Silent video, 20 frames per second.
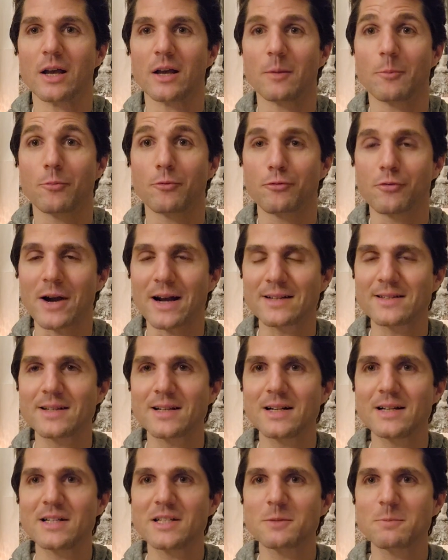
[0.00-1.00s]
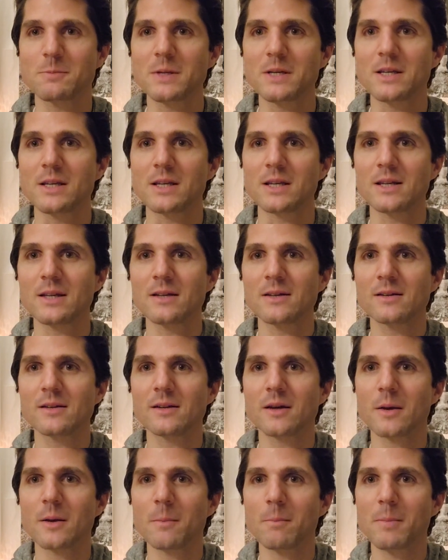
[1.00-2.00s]
Practically speaking,
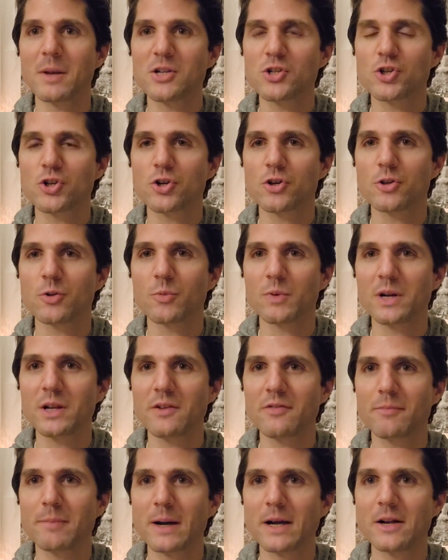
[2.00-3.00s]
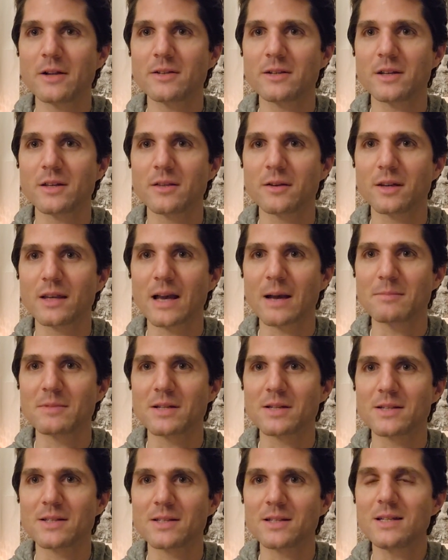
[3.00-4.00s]
picture the relief pilot in the
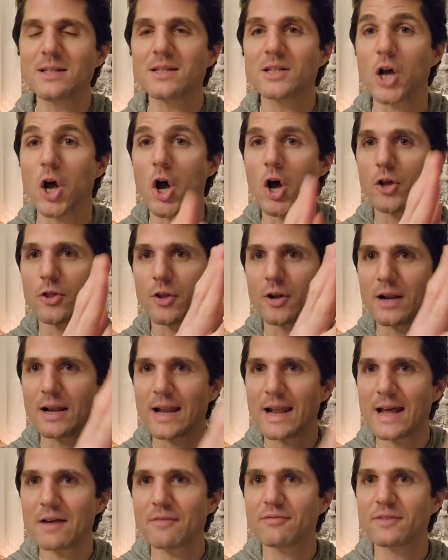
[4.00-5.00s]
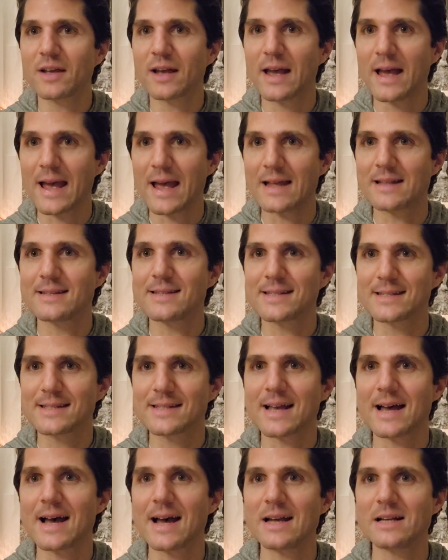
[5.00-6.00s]
captain's seat on the left-hand
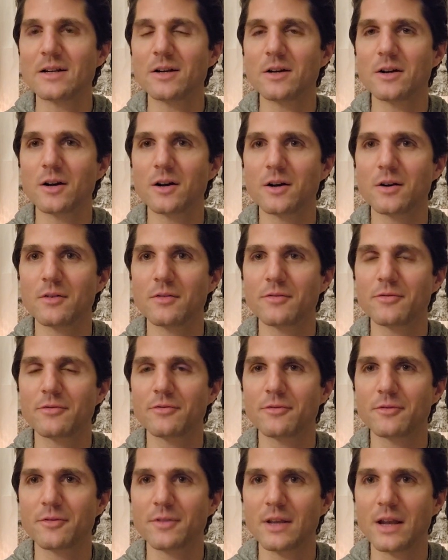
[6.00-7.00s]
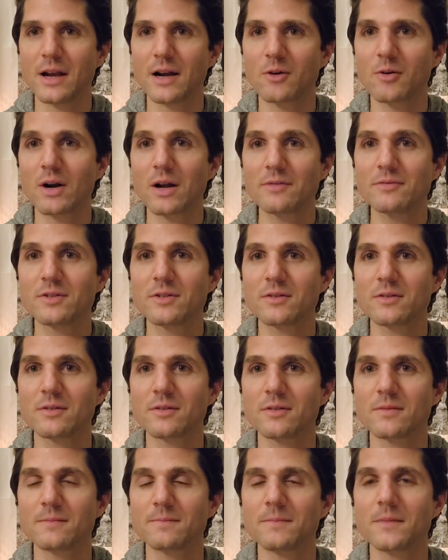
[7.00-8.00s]
side of the aircraft.
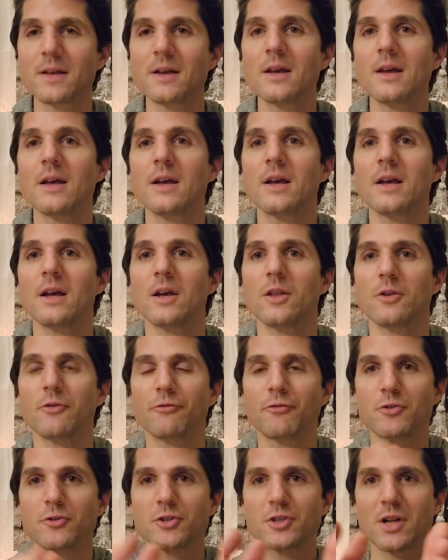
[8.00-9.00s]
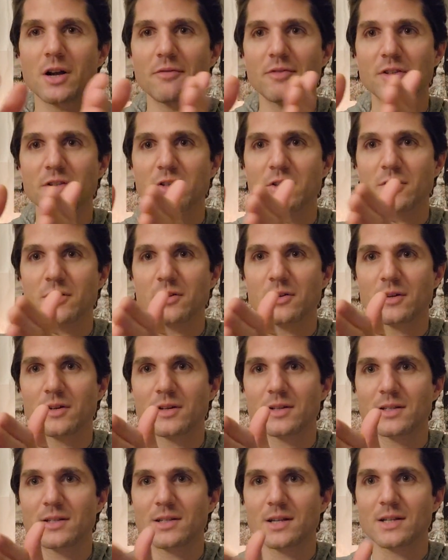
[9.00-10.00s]
The first officer
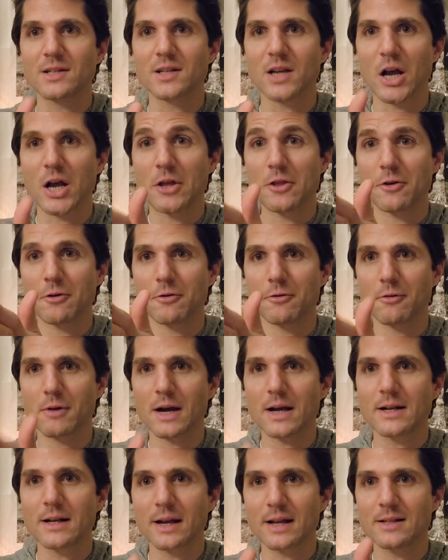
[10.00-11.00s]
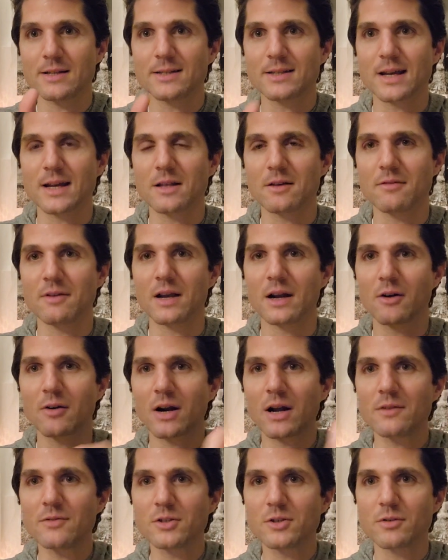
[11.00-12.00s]
sits on the right-hand side of the
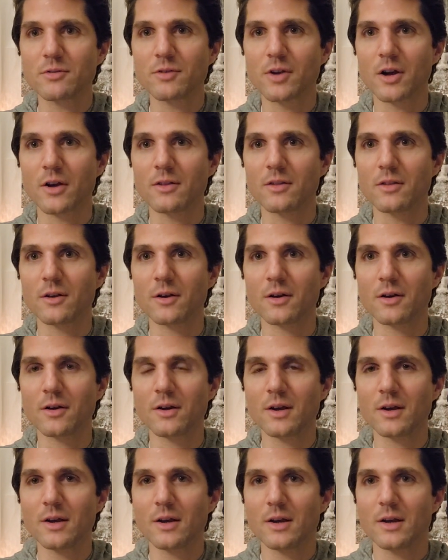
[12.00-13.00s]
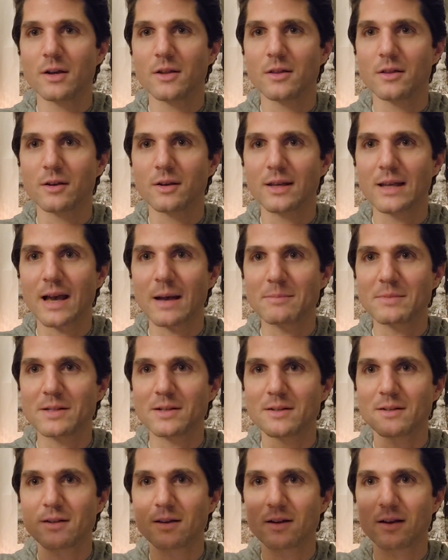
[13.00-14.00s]
aircraft. So you've got the
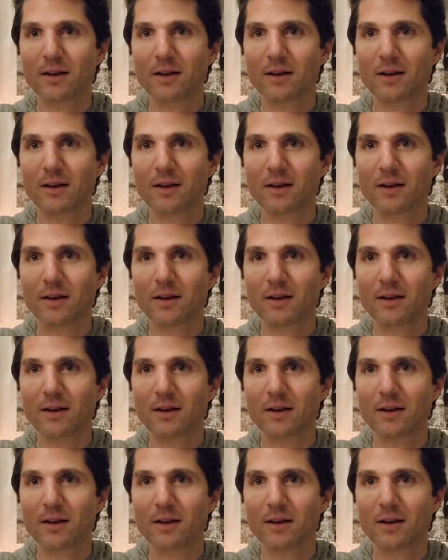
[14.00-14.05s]
captain